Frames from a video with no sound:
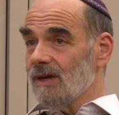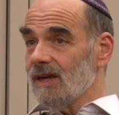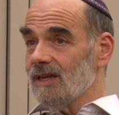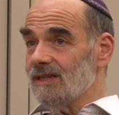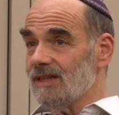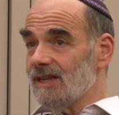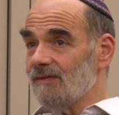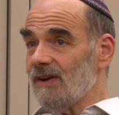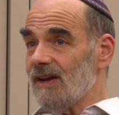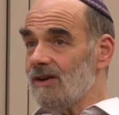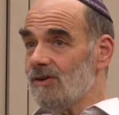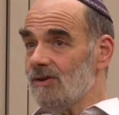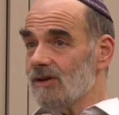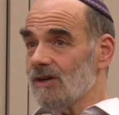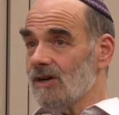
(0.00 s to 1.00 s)
And if I
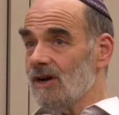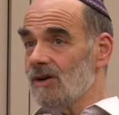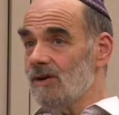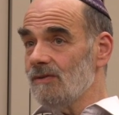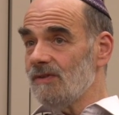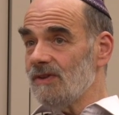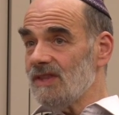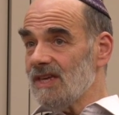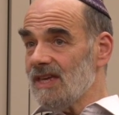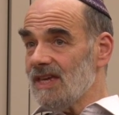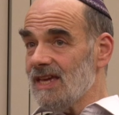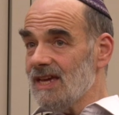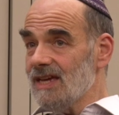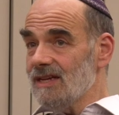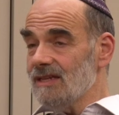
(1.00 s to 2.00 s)
look over the
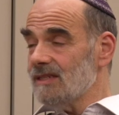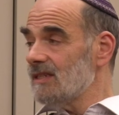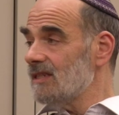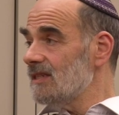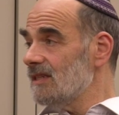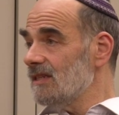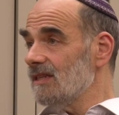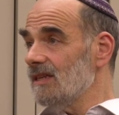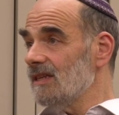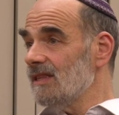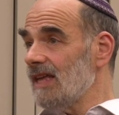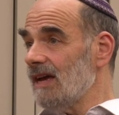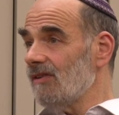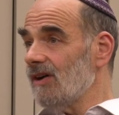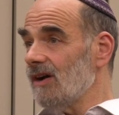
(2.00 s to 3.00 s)
years,
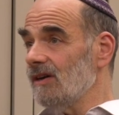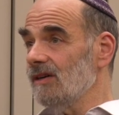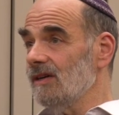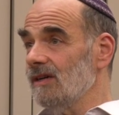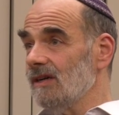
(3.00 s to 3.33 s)
there are,